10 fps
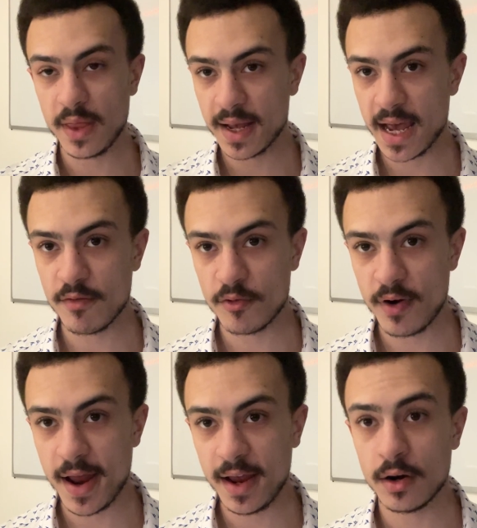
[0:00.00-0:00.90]
that gave a
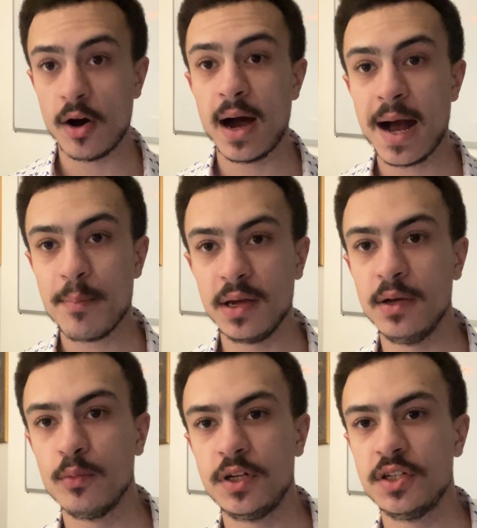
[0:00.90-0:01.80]
rating are happy,
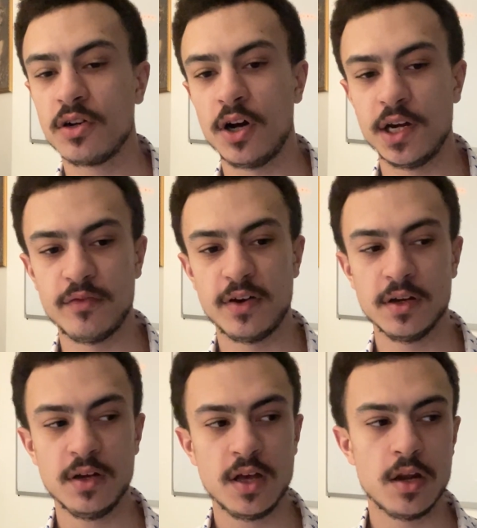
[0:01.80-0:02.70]
which is kind of
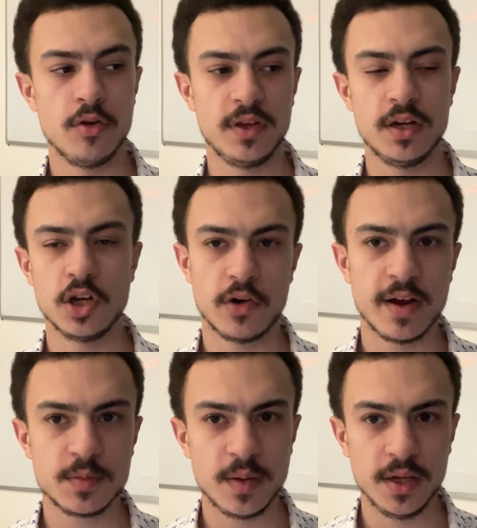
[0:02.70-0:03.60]
another
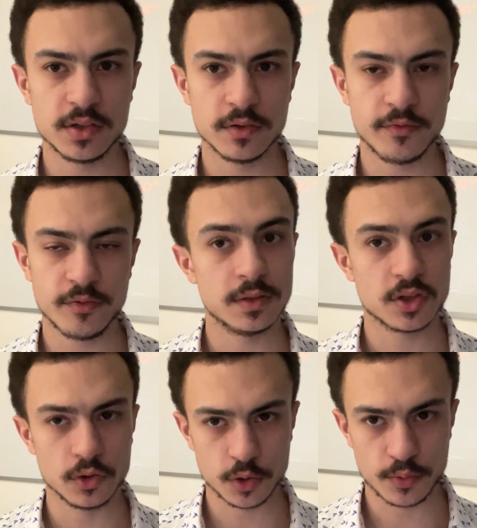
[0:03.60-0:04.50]
indirect piece of social